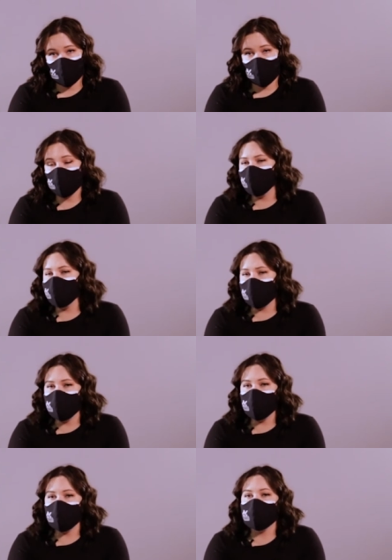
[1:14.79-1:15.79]
I know it's
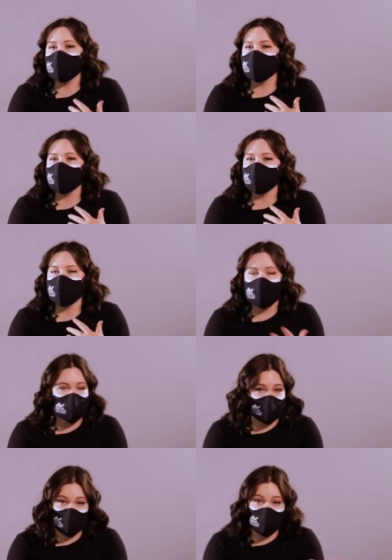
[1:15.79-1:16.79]
April, but
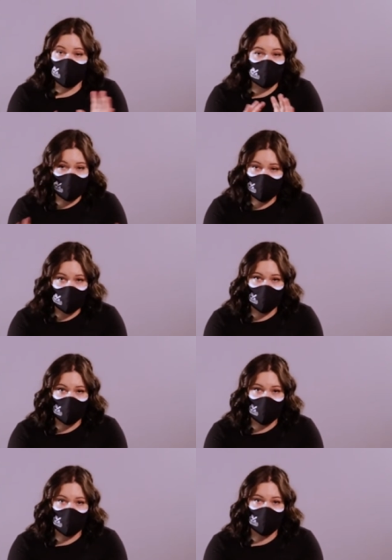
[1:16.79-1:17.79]
whatever, we're still
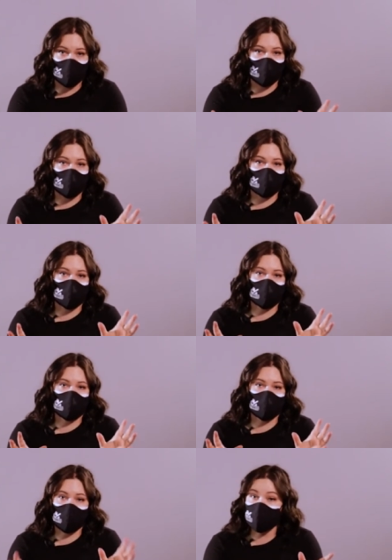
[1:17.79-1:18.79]
celebrating because
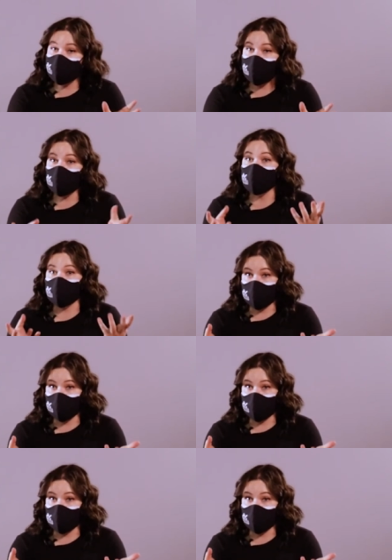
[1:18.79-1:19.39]
it's our show,